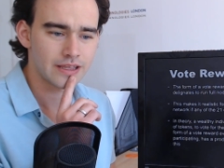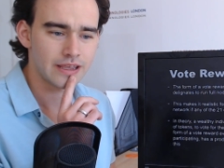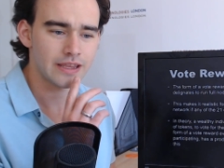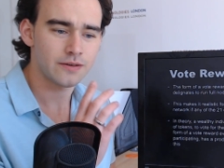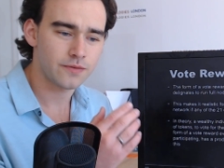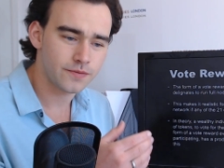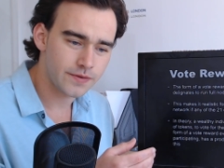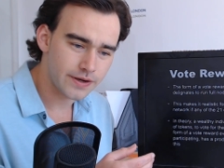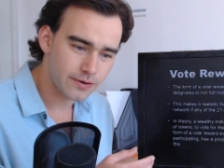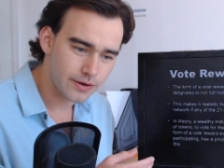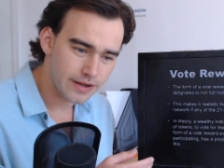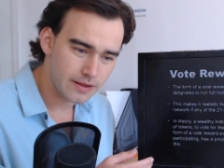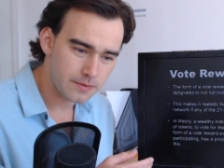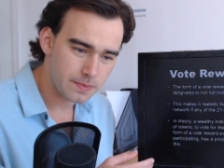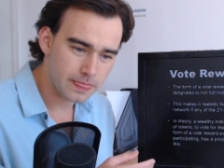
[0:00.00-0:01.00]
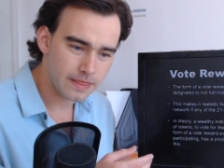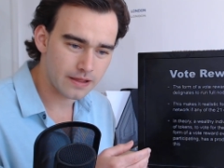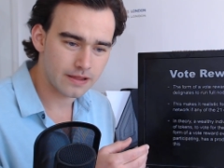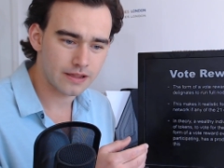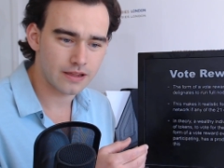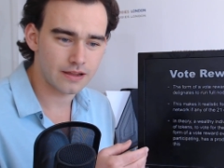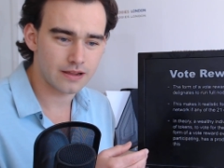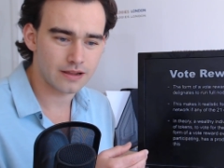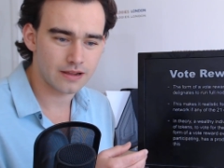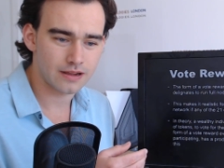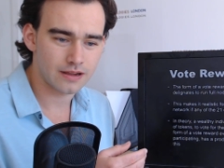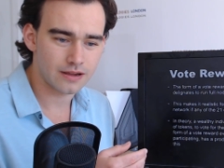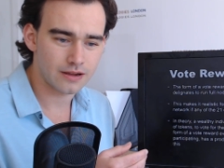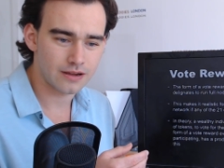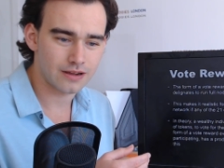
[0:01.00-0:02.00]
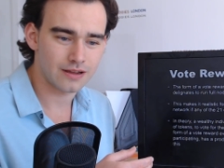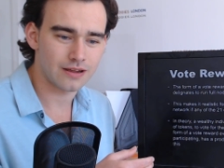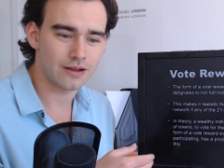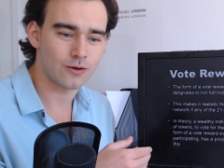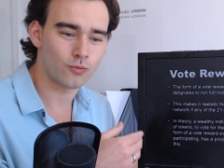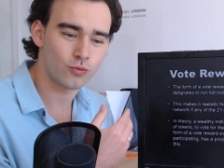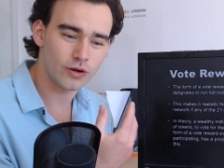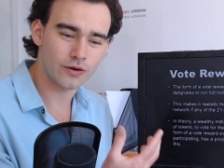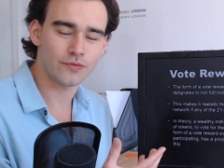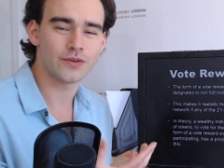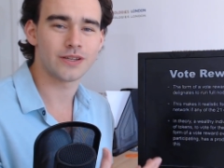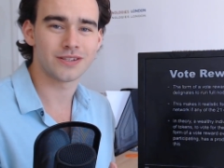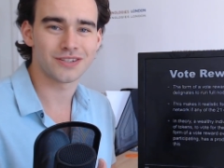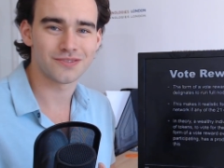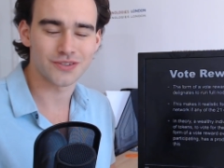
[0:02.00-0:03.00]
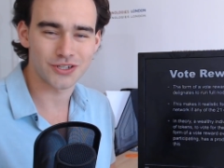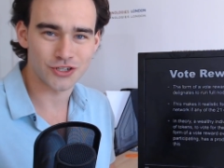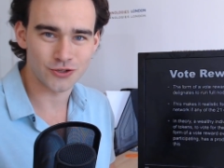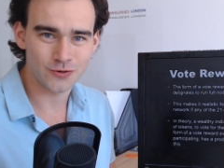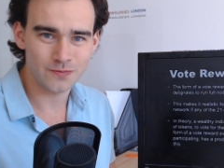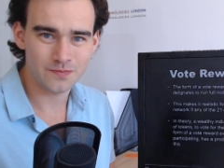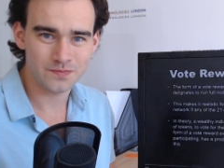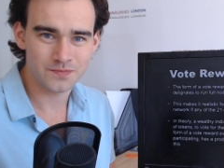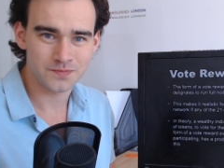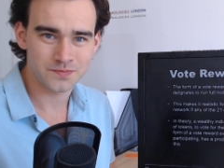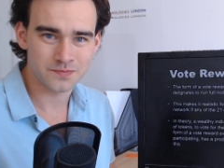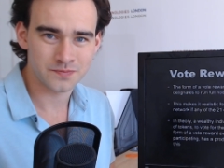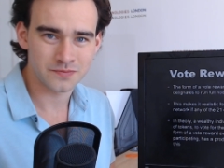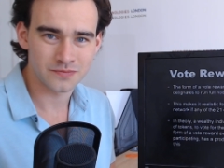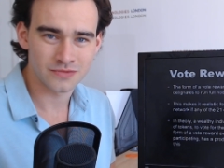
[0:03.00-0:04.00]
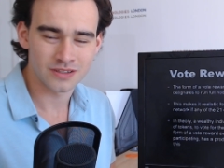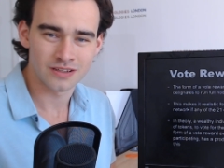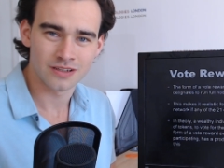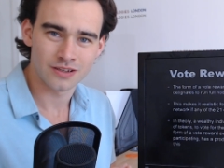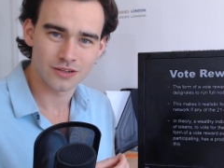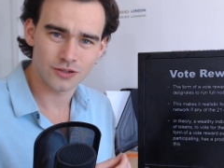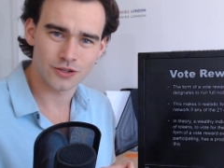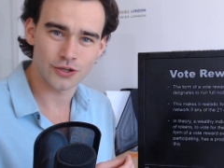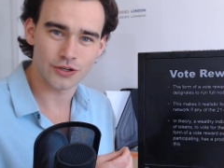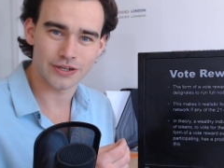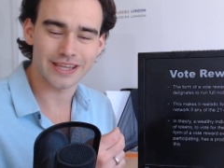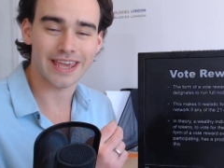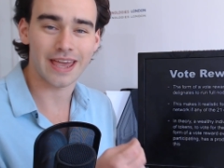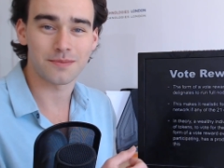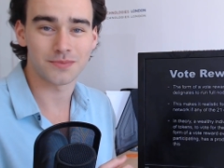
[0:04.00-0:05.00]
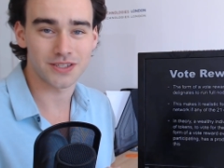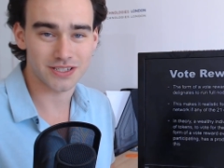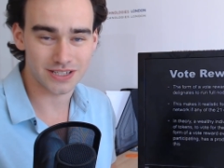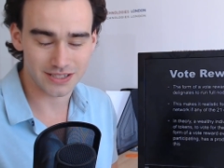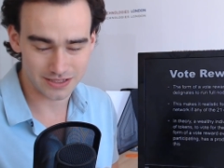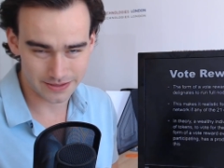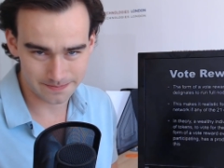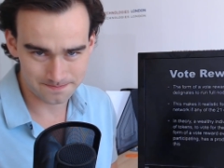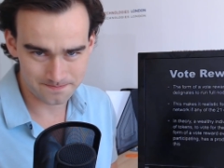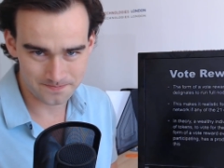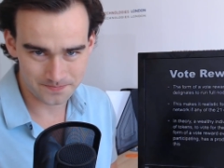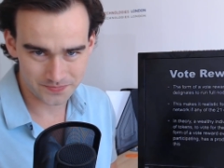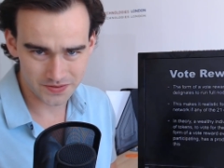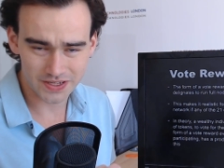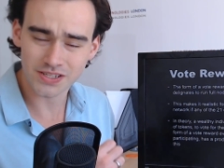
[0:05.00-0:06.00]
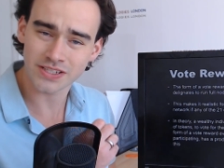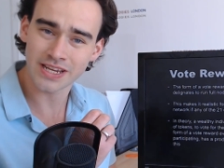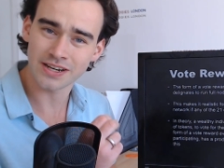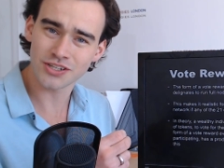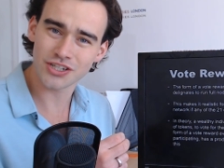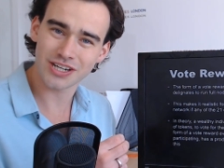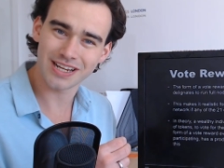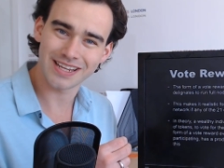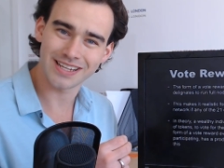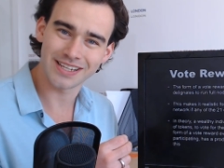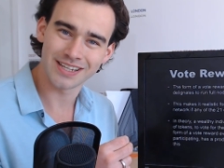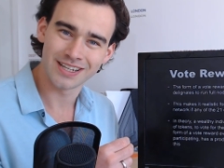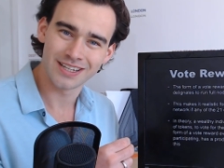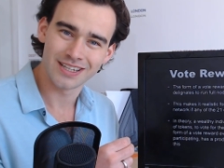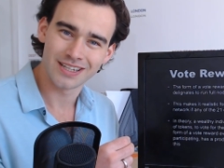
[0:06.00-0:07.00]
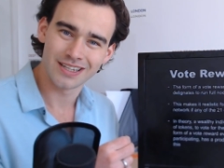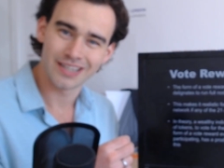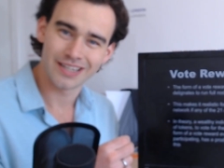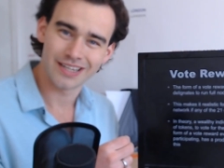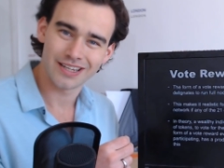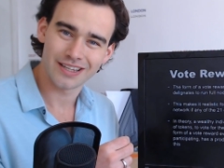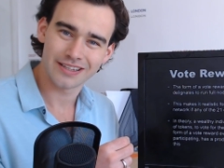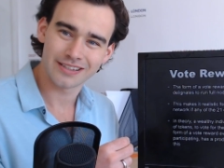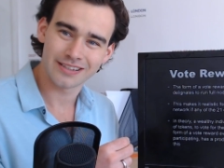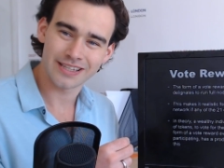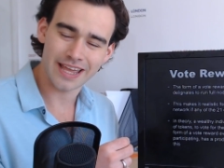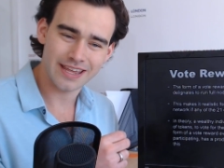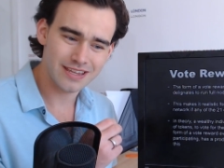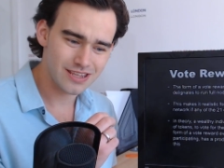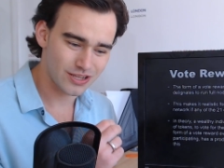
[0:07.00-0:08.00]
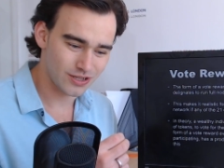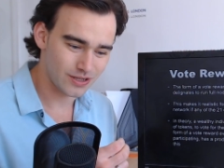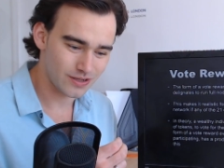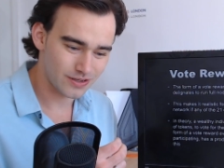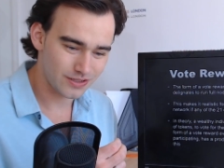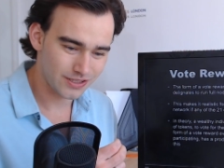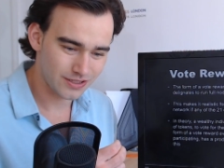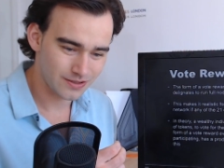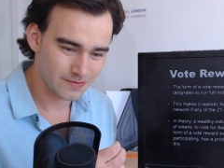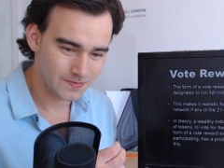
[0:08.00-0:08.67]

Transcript: In theory, a wealthy individual could game the system. Essentially, they could